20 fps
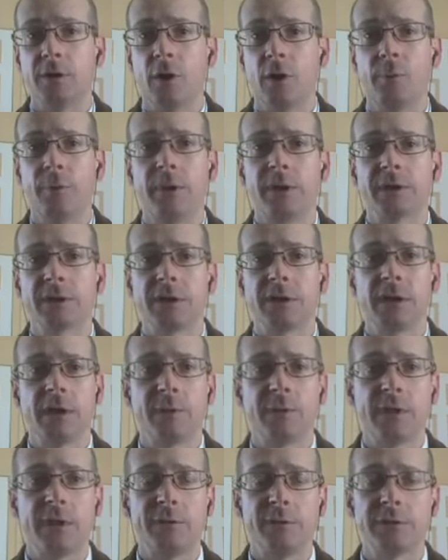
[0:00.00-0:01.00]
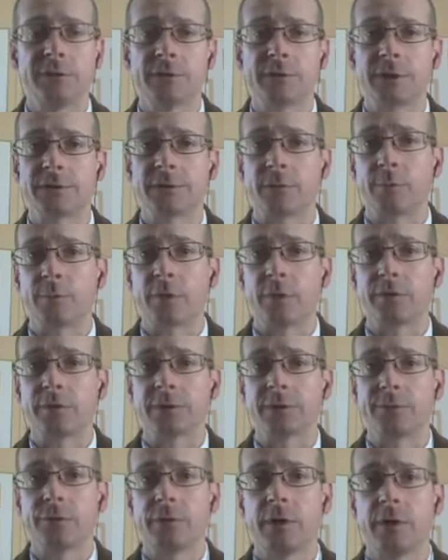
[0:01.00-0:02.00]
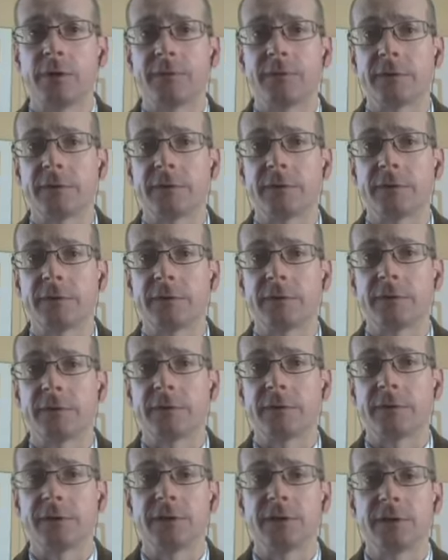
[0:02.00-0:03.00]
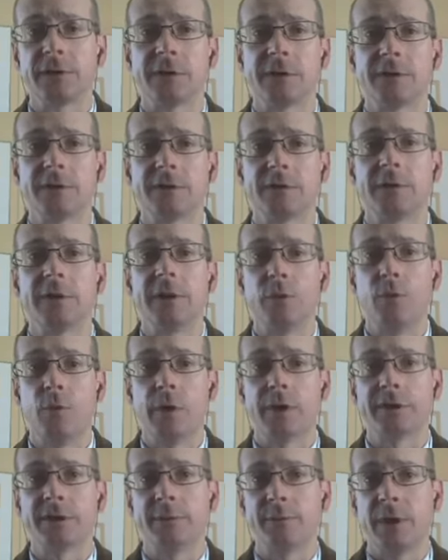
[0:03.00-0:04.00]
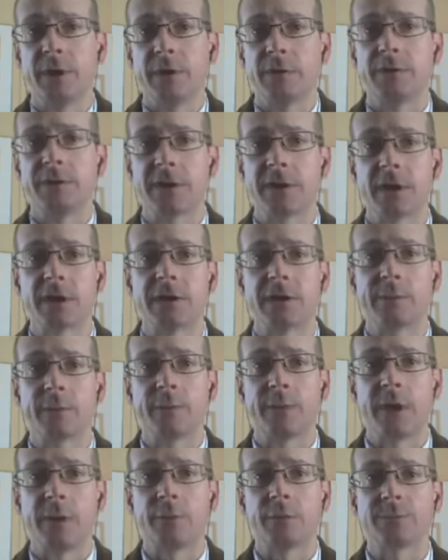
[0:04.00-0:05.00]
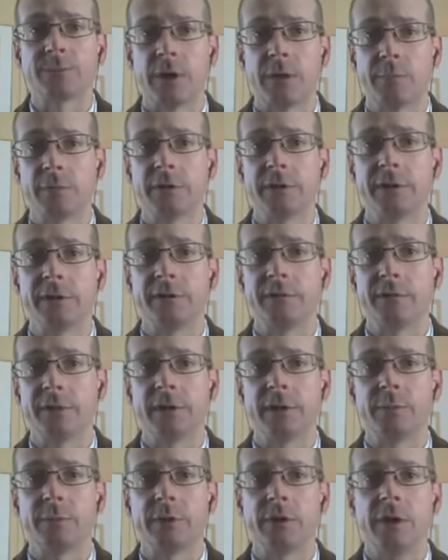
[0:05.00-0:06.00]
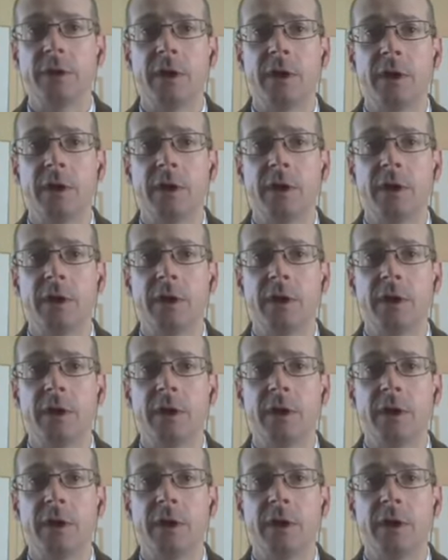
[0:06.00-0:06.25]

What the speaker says: Nobody is claiming that he was doing this for personal profit. There was no chance of that at all. He wanted to make these academic papers publicly available.